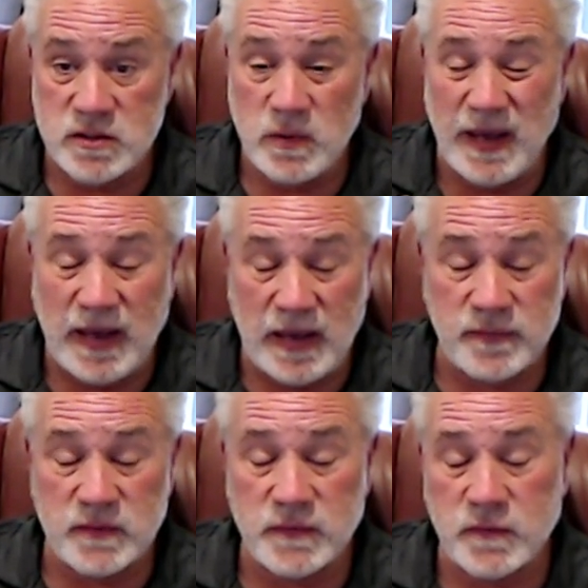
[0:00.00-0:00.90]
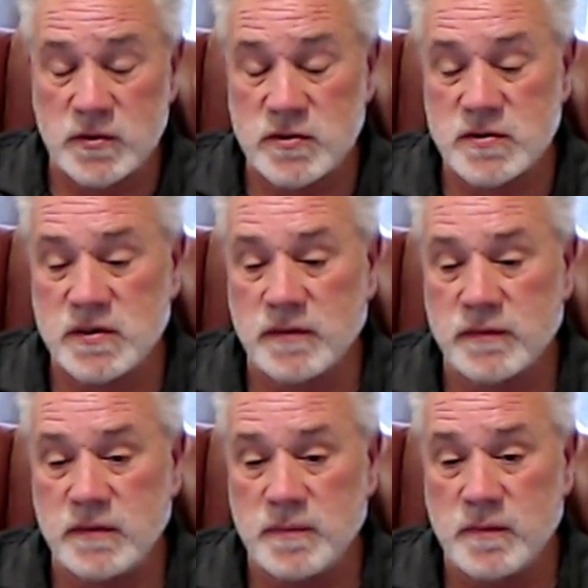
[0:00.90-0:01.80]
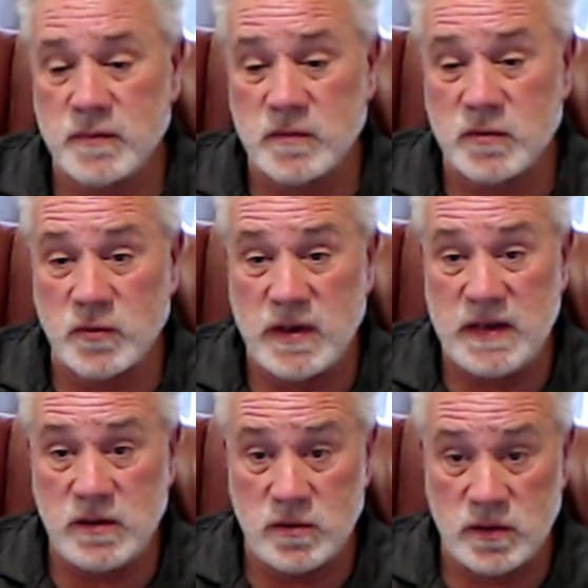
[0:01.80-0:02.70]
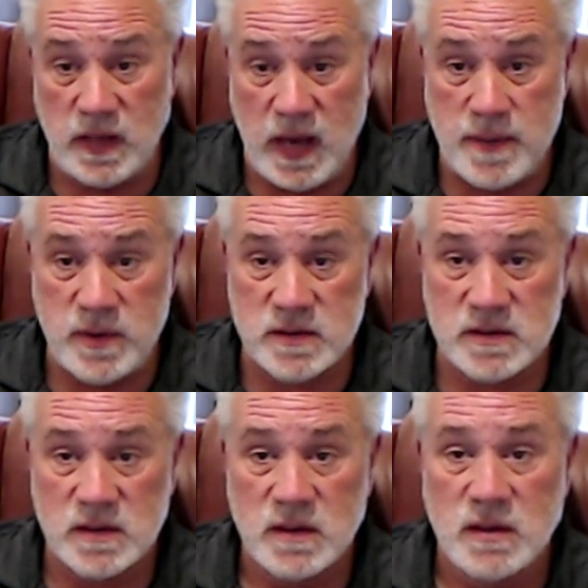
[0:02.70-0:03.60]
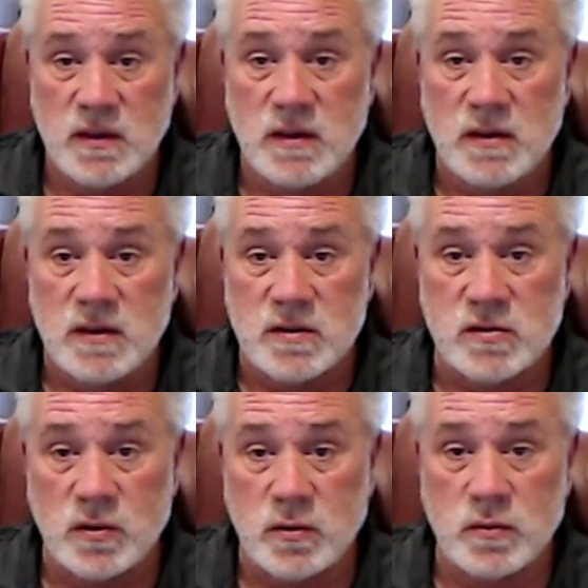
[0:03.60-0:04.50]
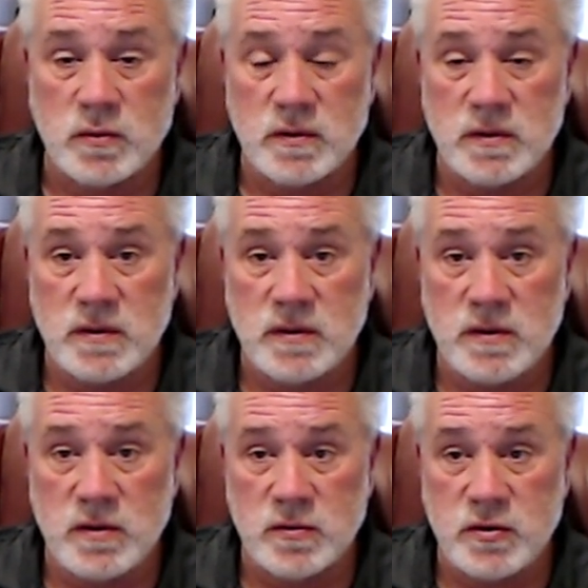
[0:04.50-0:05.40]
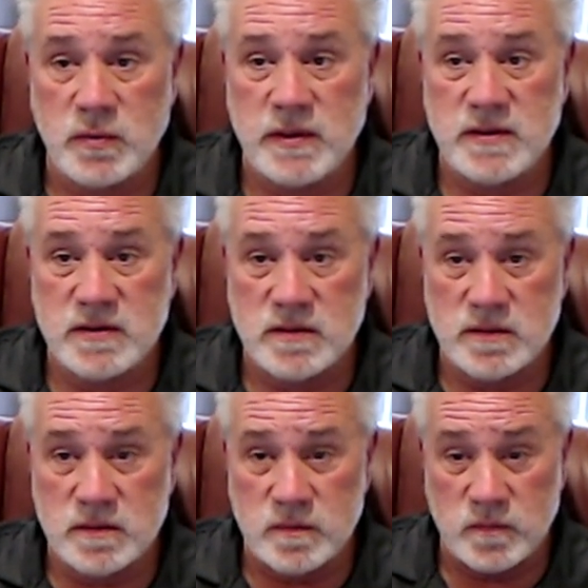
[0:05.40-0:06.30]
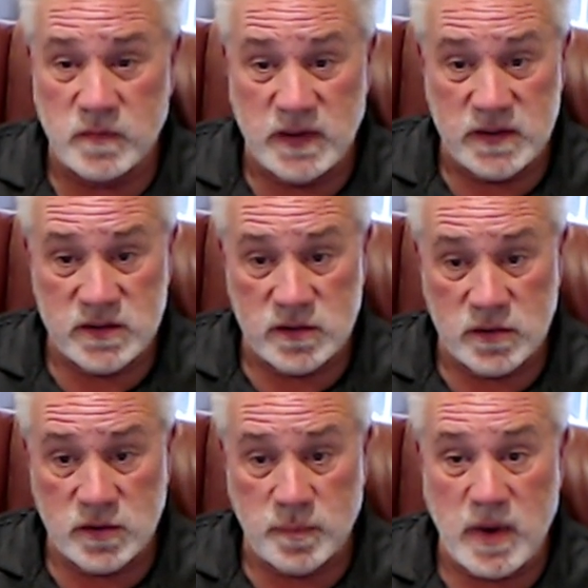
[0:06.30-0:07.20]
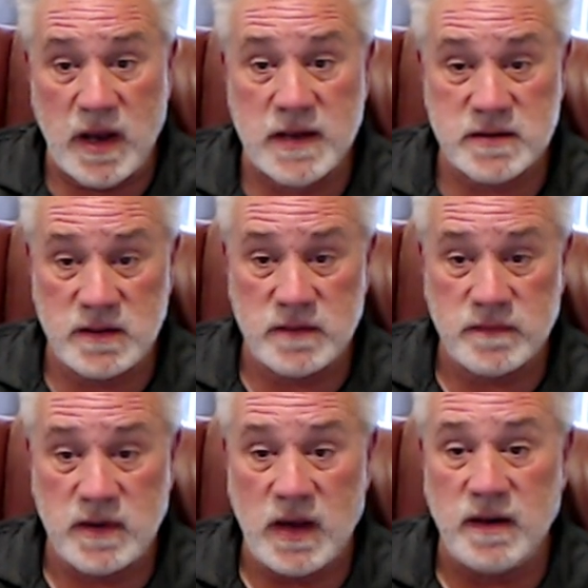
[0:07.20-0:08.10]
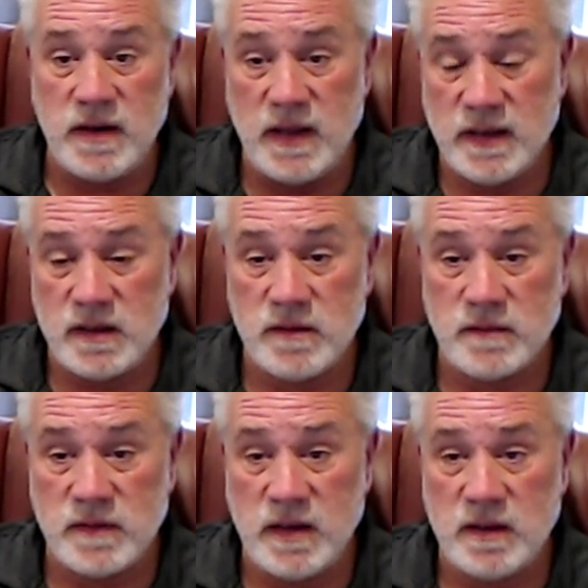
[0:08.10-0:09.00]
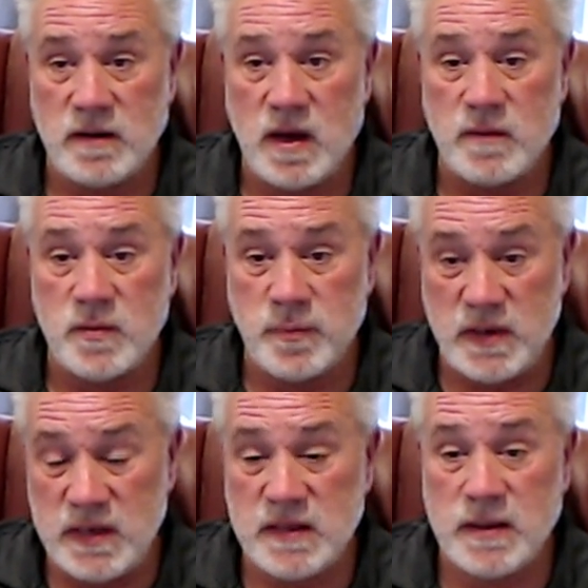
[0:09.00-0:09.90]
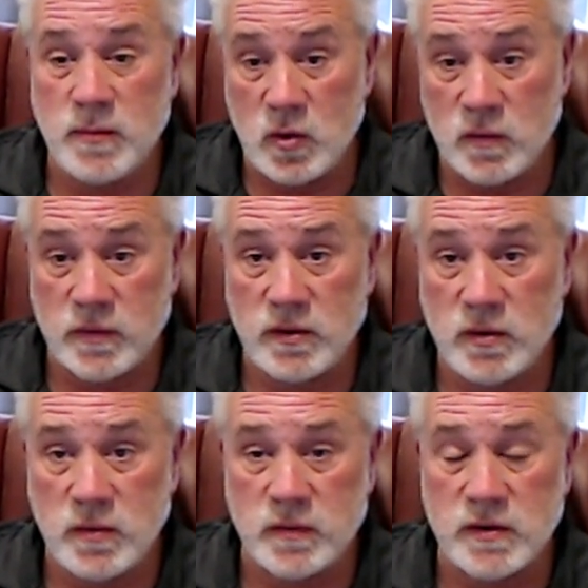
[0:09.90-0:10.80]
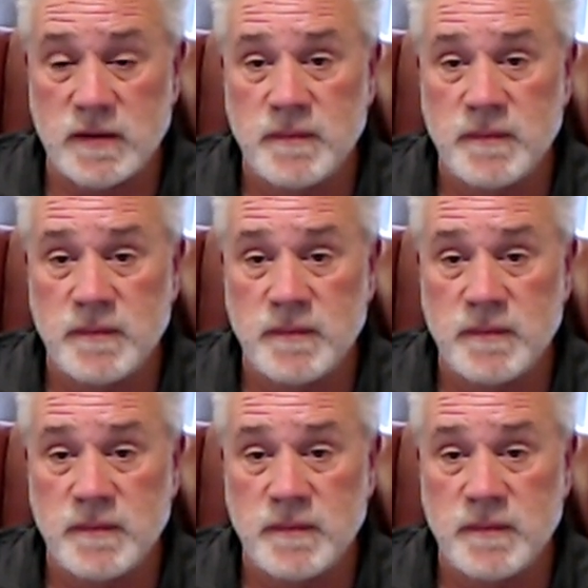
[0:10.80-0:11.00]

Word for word: You have to force yourself to create good habits. So you're doing things that are positive, not negative, and not repeating them over and over.